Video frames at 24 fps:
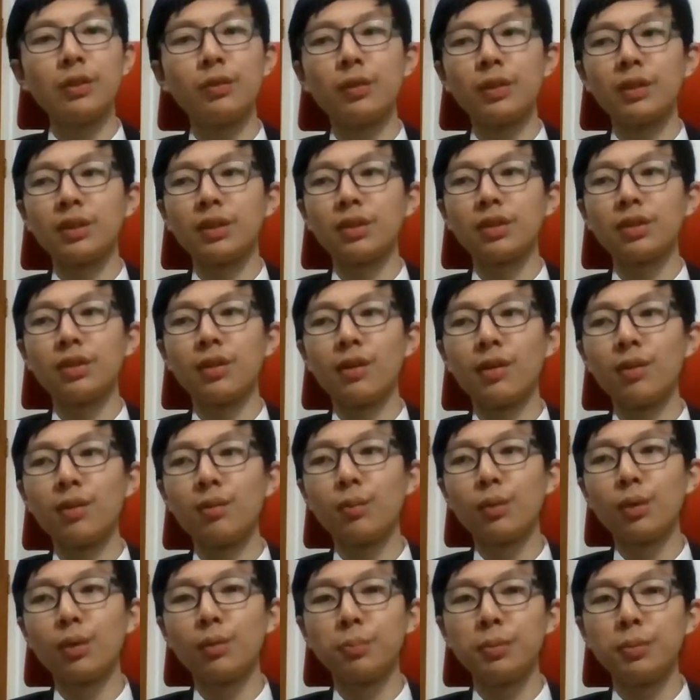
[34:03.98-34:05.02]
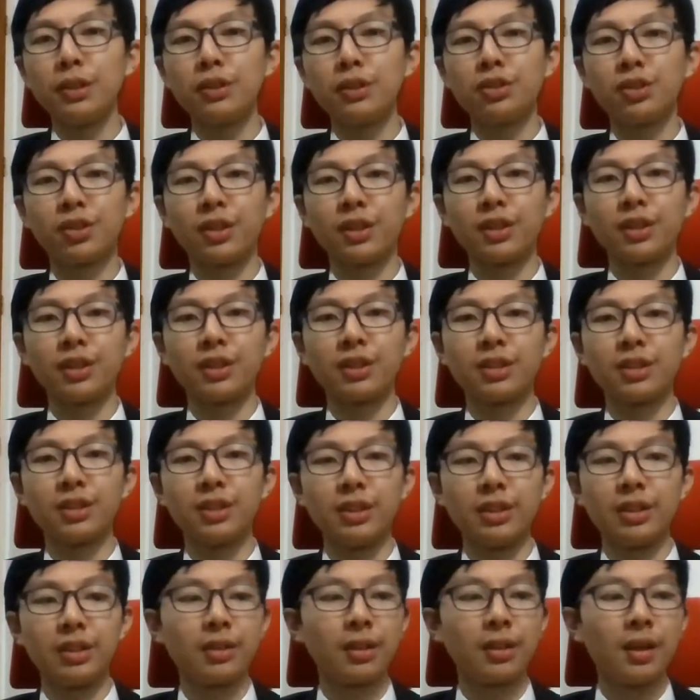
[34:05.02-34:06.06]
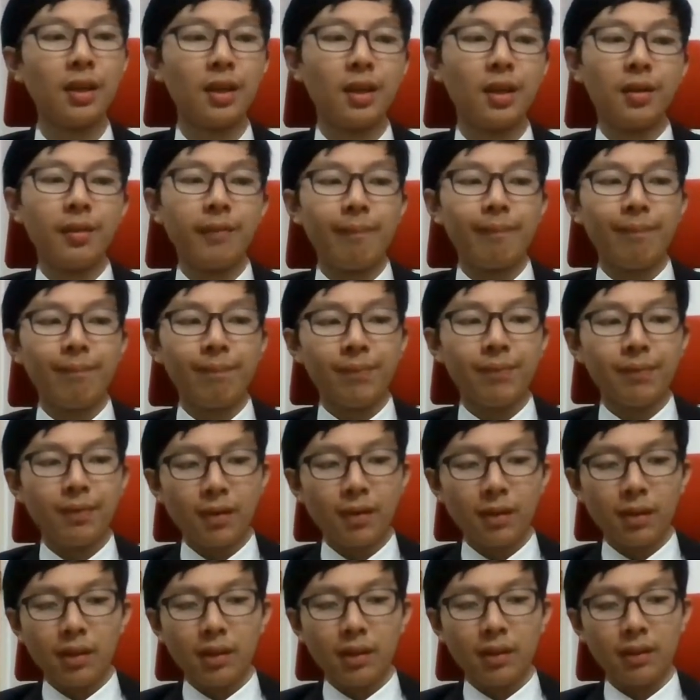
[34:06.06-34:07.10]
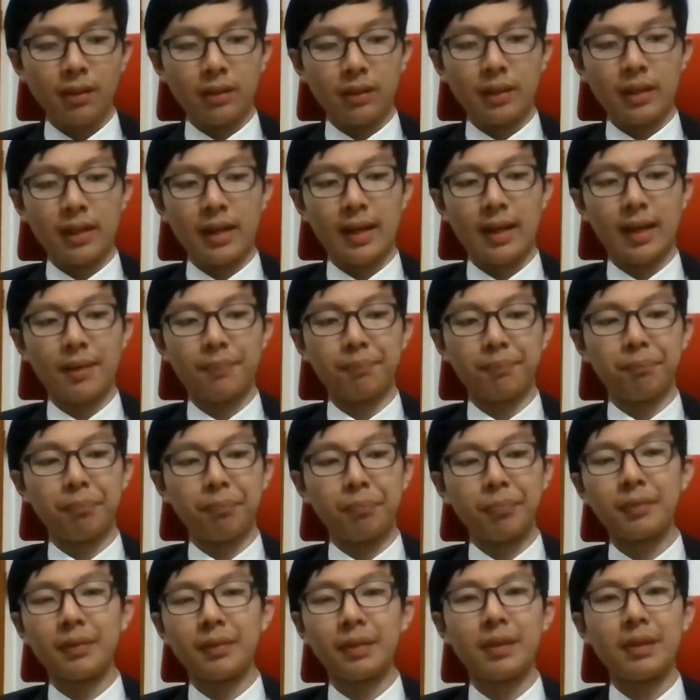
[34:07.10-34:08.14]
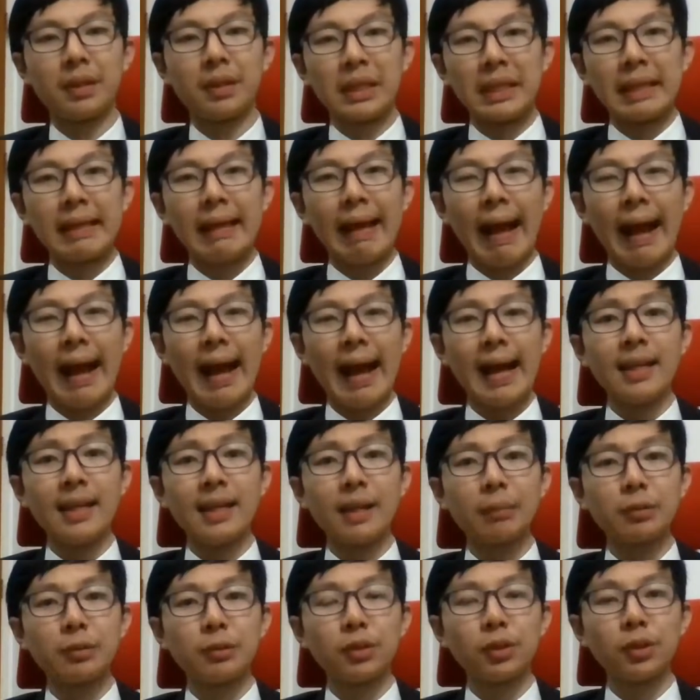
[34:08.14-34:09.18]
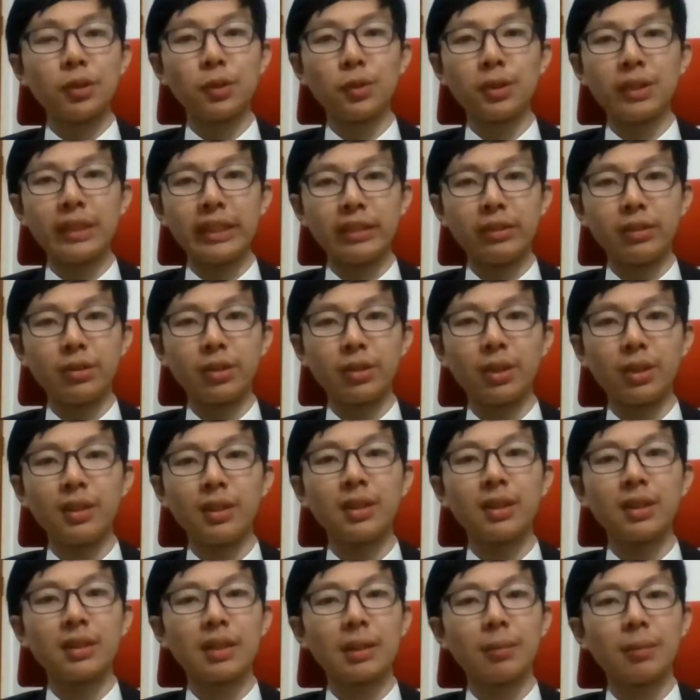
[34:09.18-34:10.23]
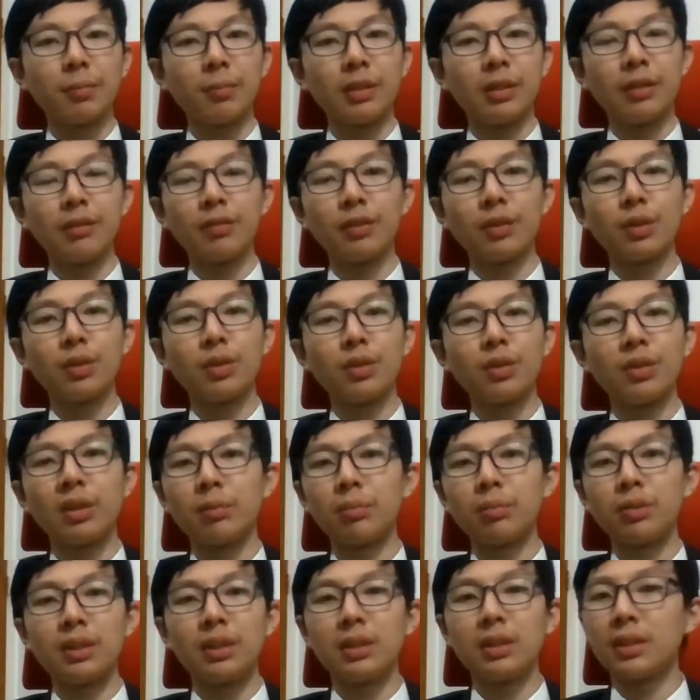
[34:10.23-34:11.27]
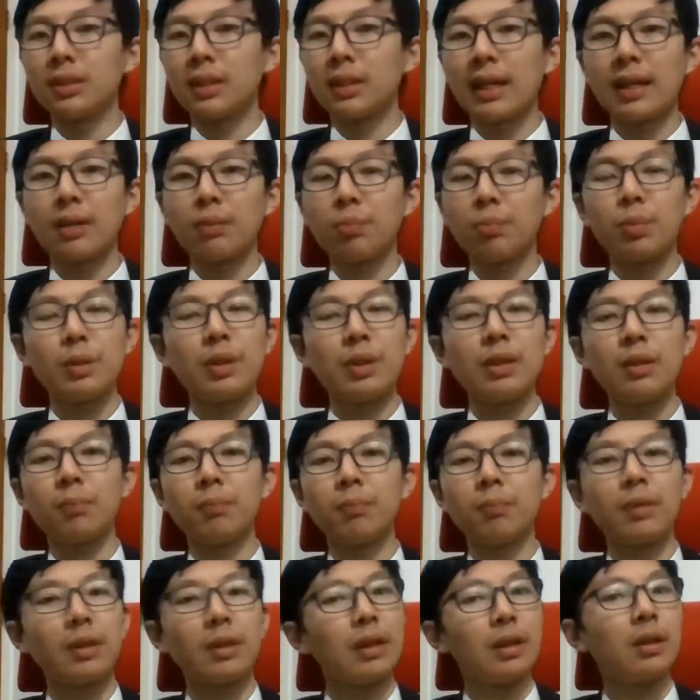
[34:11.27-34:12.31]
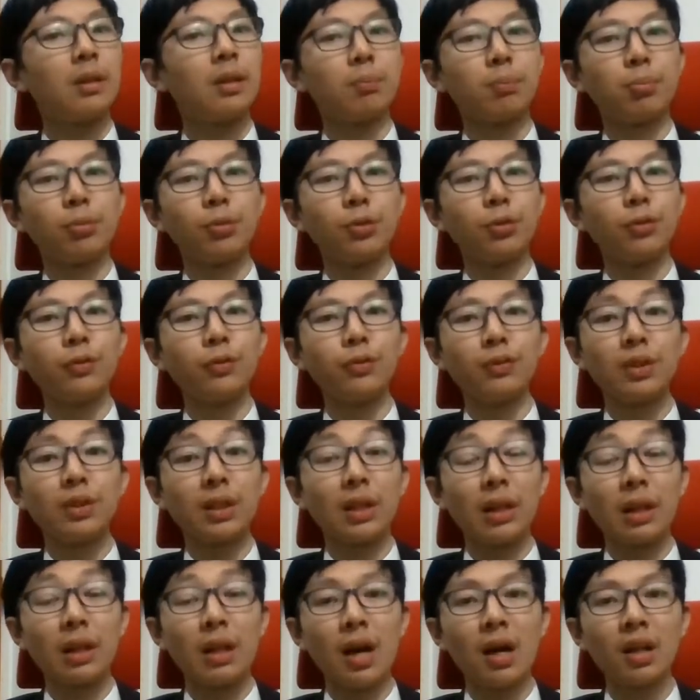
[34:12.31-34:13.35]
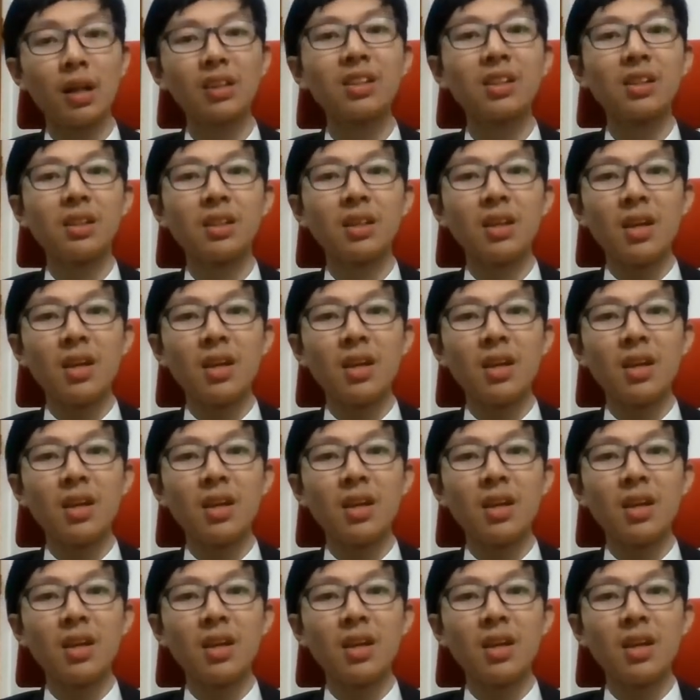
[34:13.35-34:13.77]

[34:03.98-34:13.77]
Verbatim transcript: with the slow-mo beach running scene. And, um, I absolutely enjoyed this. I, even though some scenes can be improved a lot,